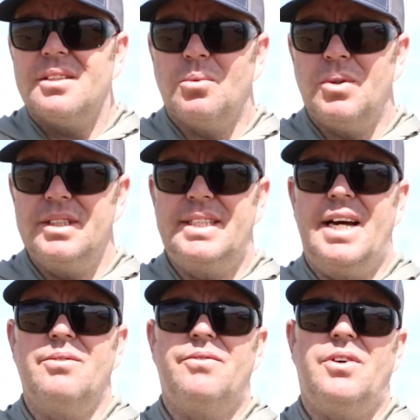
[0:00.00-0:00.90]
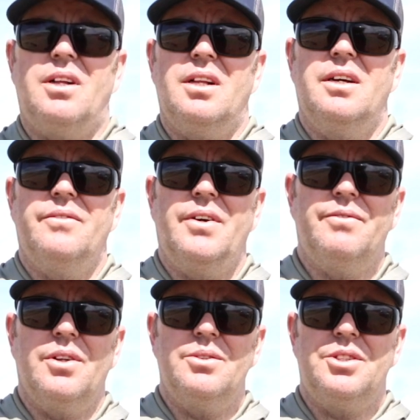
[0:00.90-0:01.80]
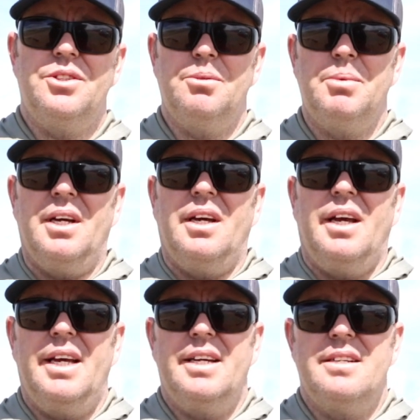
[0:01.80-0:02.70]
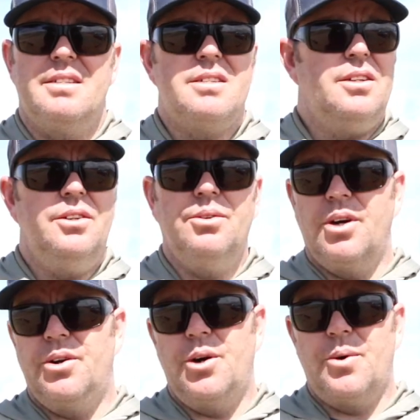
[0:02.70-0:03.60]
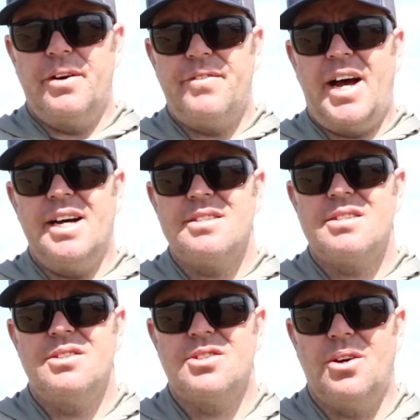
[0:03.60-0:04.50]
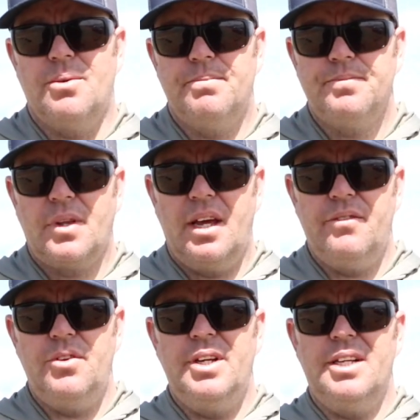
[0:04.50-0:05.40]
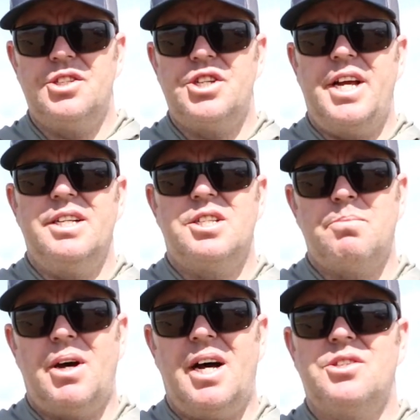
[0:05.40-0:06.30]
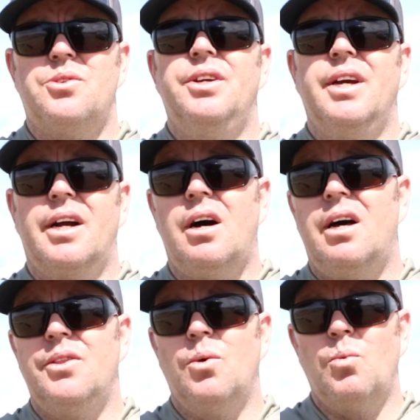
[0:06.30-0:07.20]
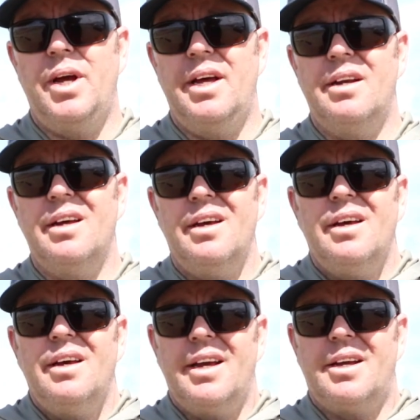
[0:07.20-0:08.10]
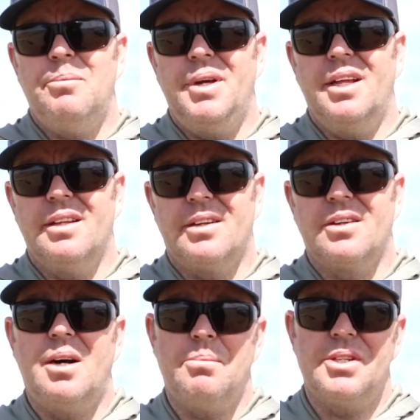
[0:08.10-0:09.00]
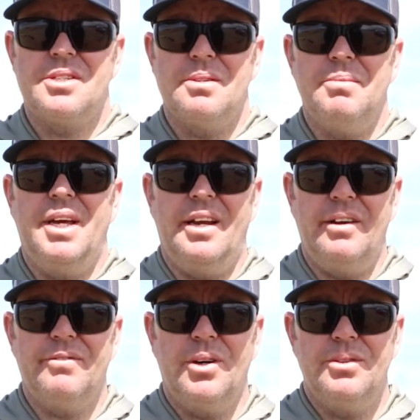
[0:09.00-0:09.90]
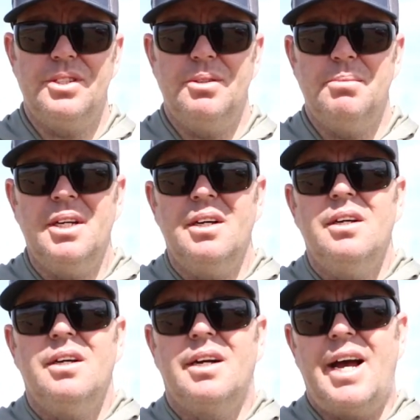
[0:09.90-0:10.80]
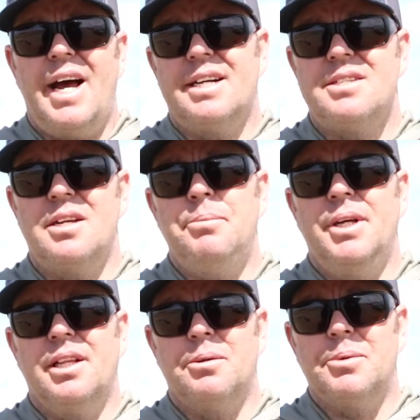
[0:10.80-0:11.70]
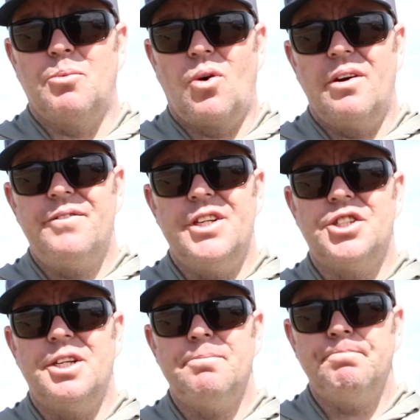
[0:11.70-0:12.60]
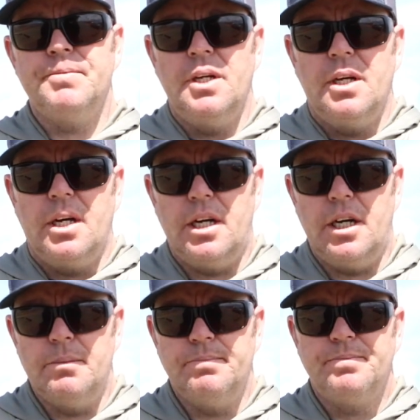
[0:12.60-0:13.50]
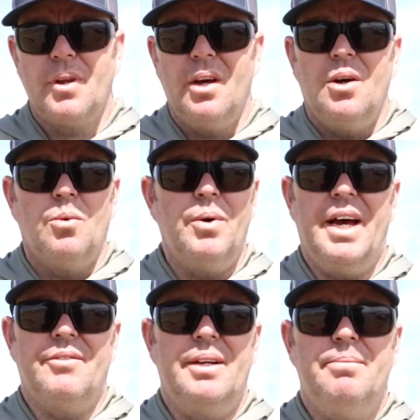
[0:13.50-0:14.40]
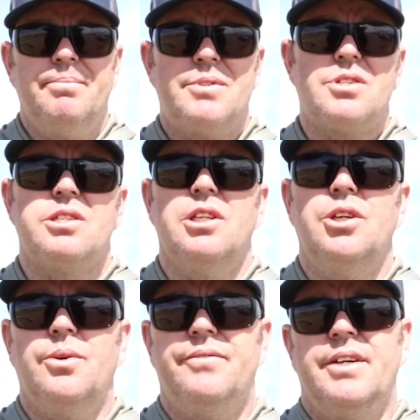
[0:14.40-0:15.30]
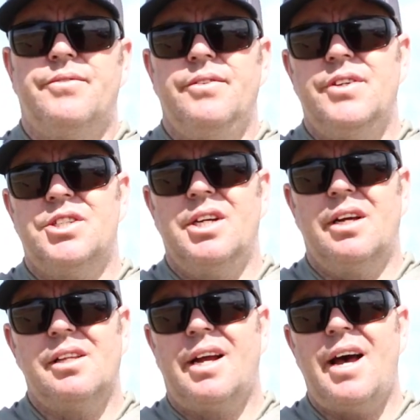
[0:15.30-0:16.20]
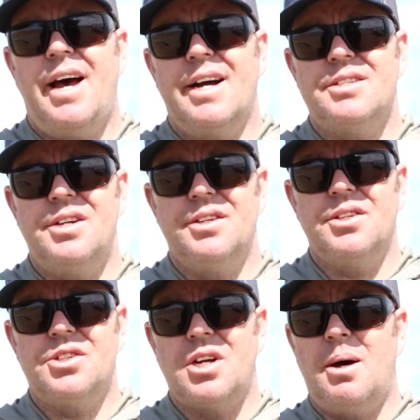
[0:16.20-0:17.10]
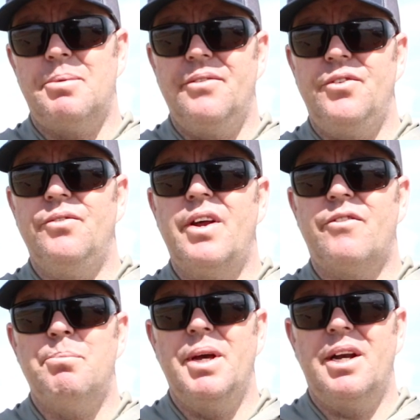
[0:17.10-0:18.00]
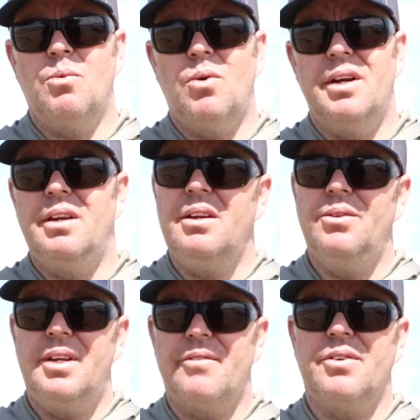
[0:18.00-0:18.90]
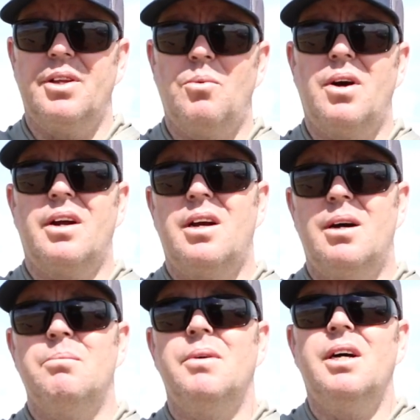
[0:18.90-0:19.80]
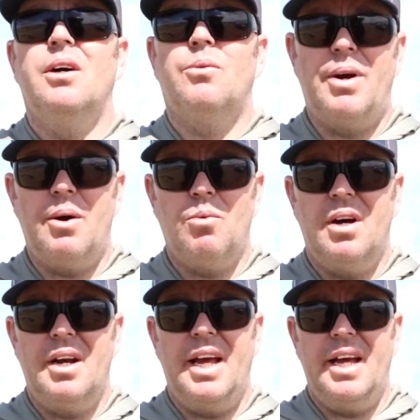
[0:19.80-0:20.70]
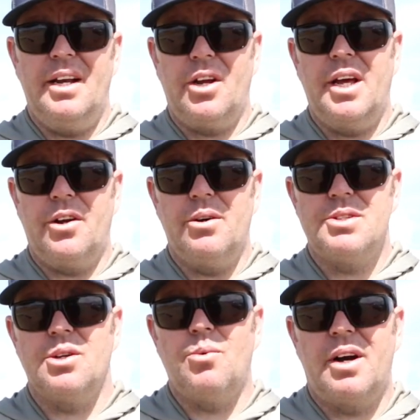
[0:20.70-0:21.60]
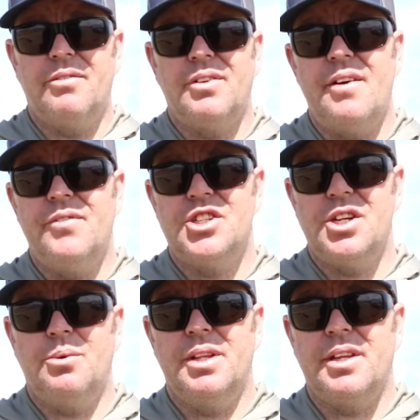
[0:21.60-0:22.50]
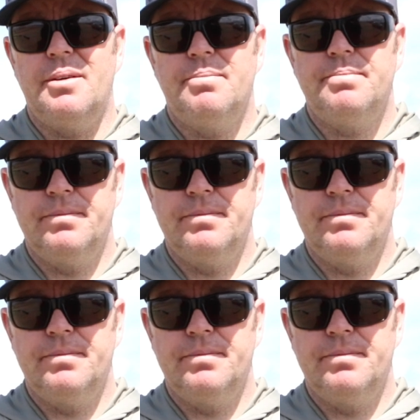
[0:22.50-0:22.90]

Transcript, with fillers: The one downfall of a float tube is you go nowhere fast. So if you need to change spots or you get caught in the wind, it can be a little cumbersome in a float tube. A kayak's going to be a little bit more efficient. We have a slew of different fishing kayaks here at the shop, and if you've never been in one, you definitely want to come rent one and go still water fly fishing with it.